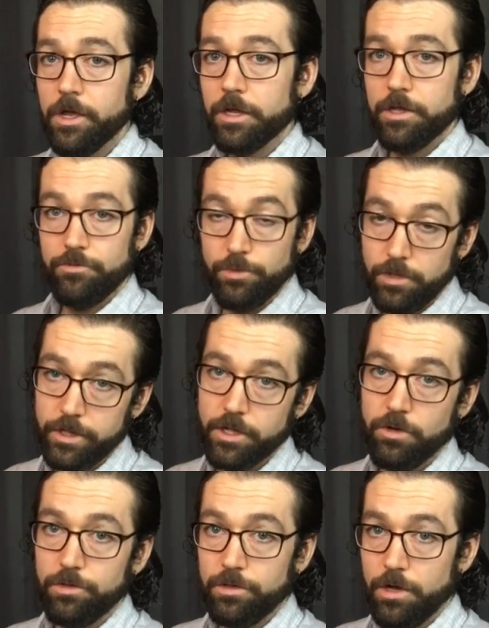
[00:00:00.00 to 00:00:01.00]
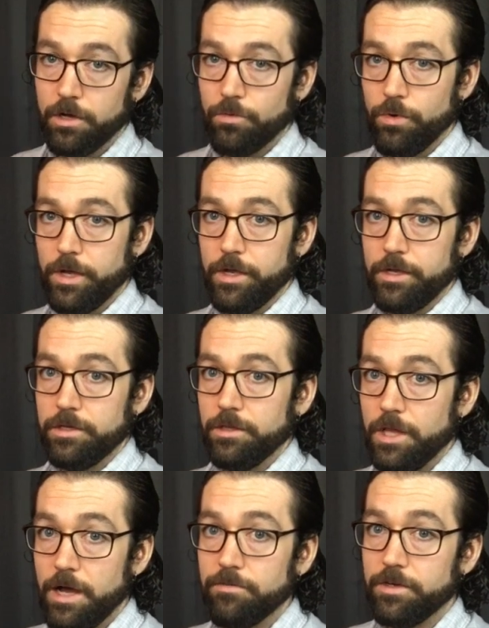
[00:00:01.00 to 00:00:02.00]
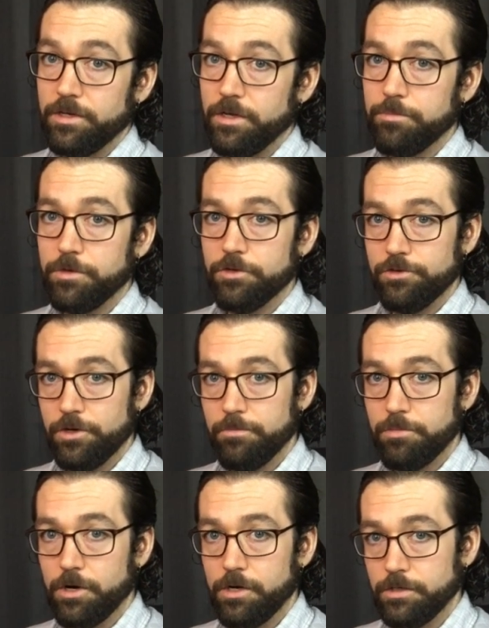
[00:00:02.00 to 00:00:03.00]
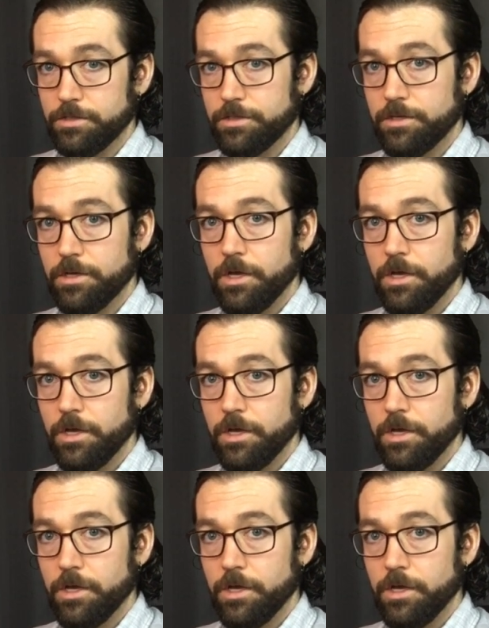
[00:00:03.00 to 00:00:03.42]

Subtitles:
can really go a long way in livening up your drum parts.